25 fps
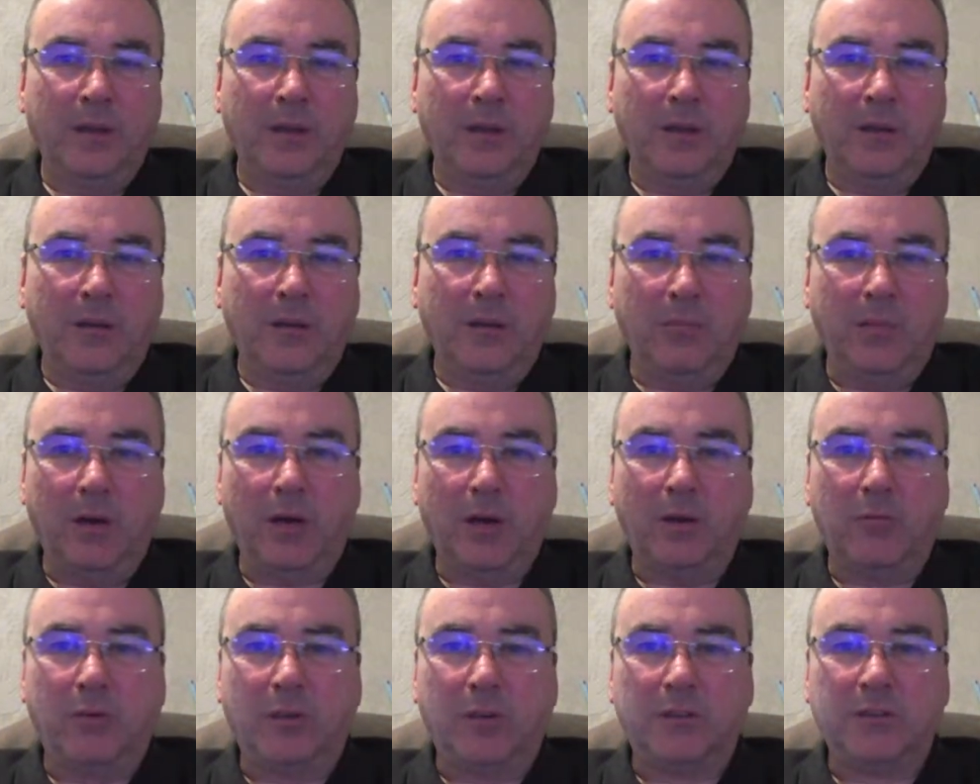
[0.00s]

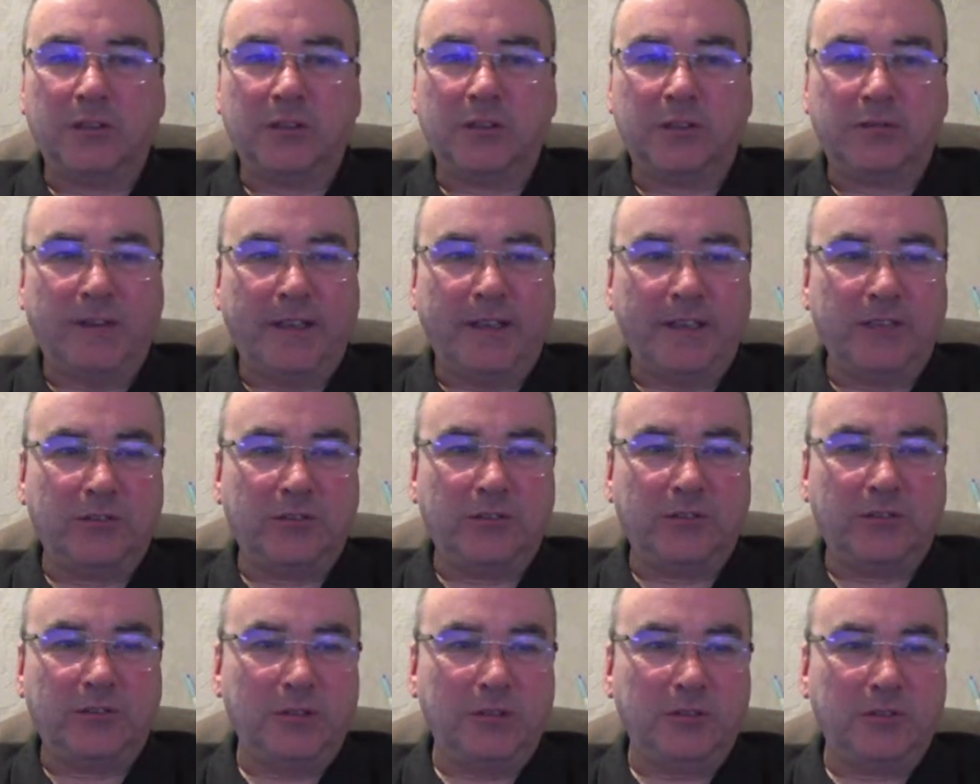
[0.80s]
Mark What's-His-Face
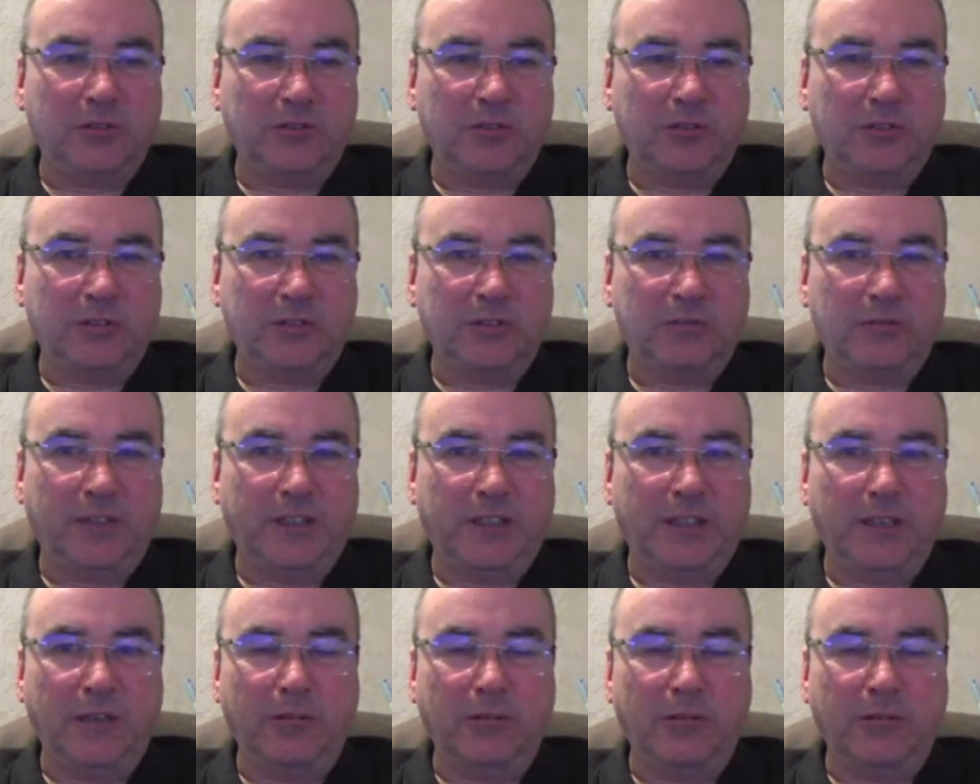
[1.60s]
always does his
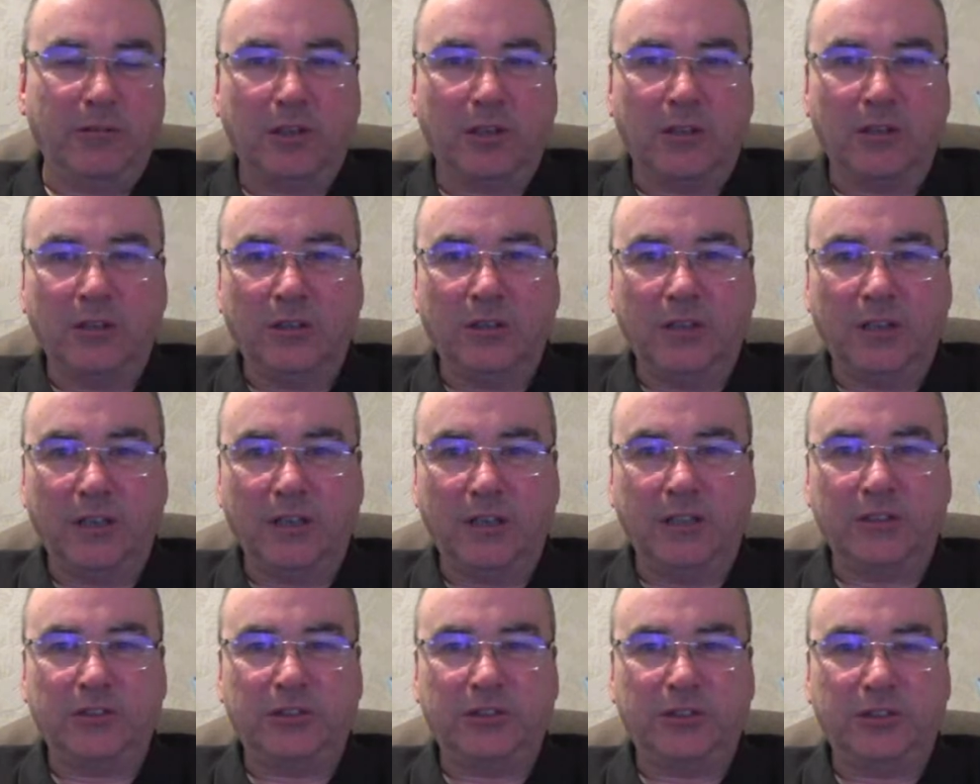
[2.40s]
videos on
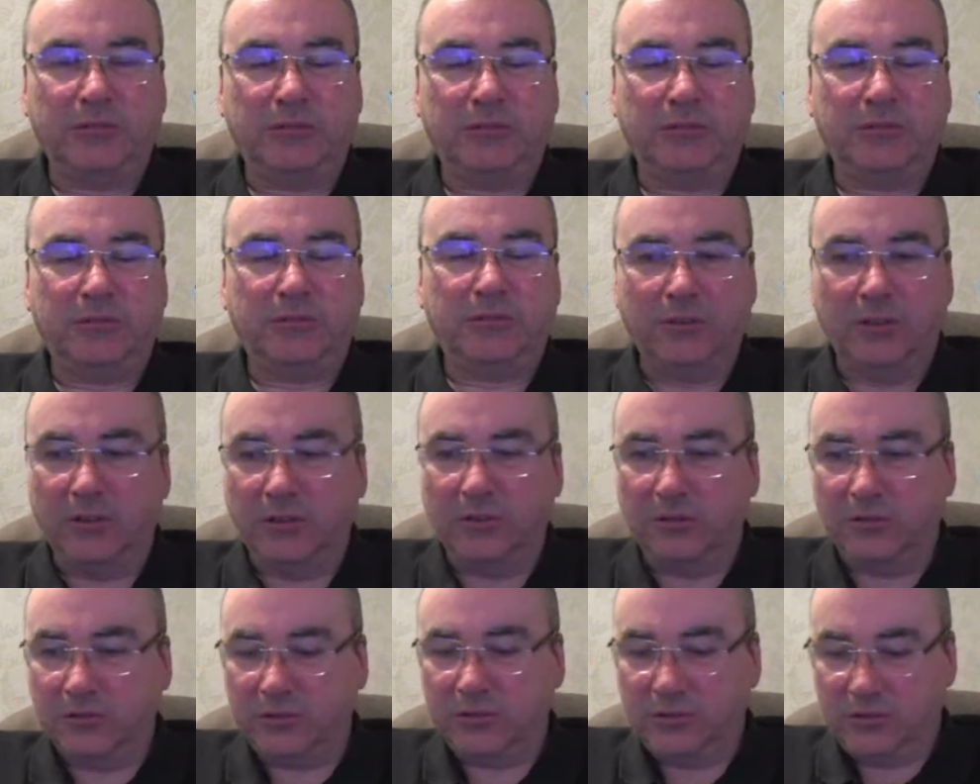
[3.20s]
and his tutorials.